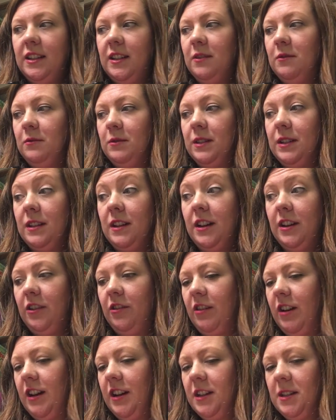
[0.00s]
It was not a
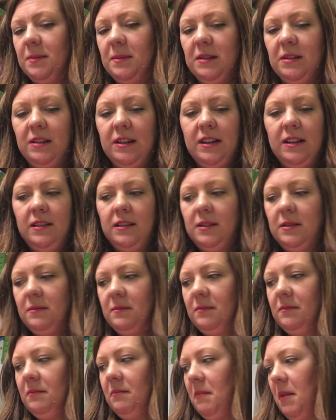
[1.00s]
great experience.
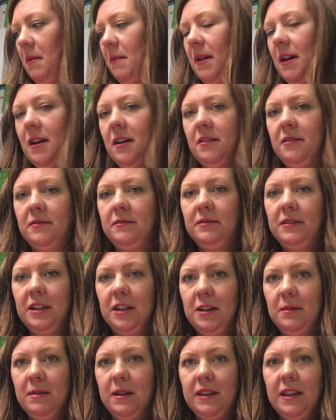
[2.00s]
Maybe I'll tell
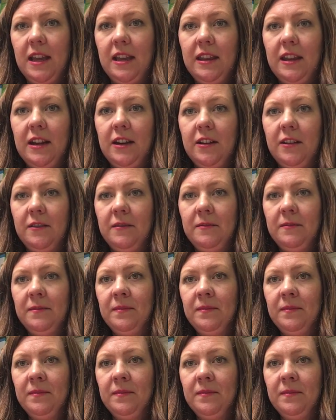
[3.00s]
you about that later.